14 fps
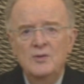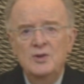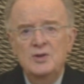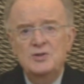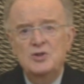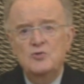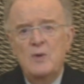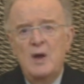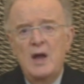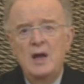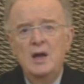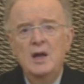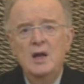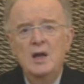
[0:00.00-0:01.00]
This is
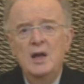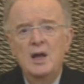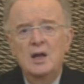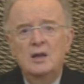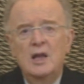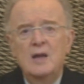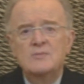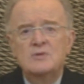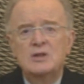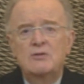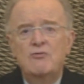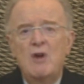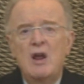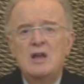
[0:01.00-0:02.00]
why it aims
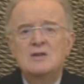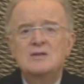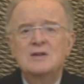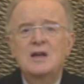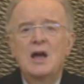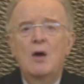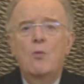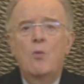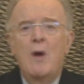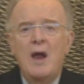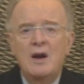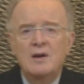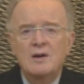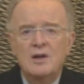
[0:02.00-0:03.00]
at raising
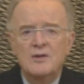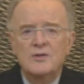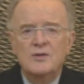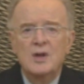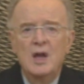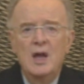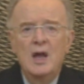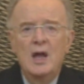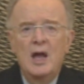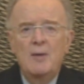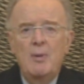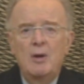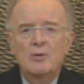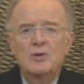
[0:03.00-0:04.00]
awareness
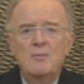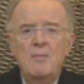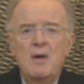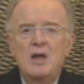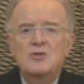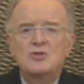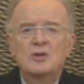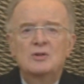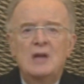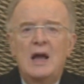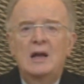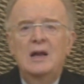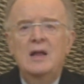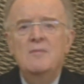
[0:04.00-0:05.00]
about the major
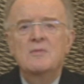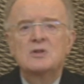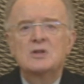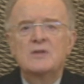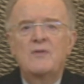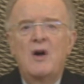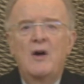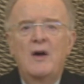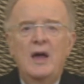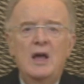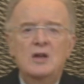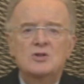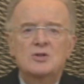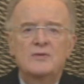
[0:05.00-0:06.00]
dilemmas of our
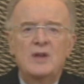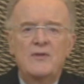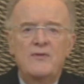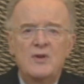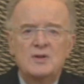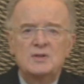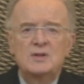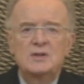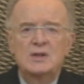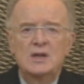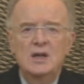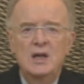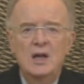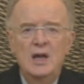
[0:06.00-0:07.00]
age of
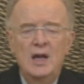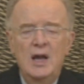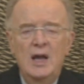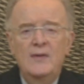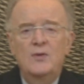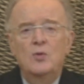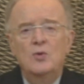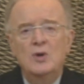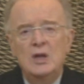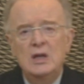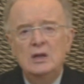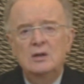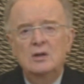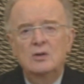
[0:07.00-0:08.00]
diversity and the
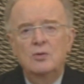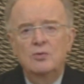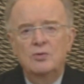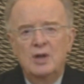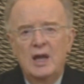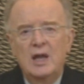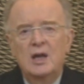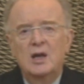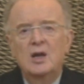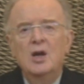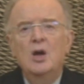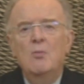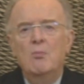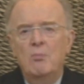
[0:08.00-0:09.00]
need to
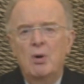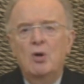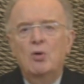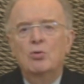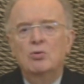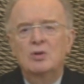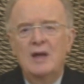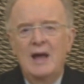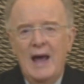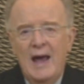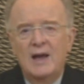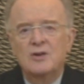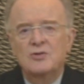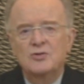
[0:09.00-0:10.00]
take bold
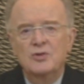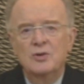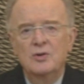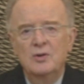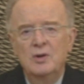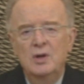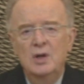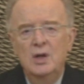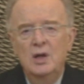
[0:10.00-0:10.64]
action.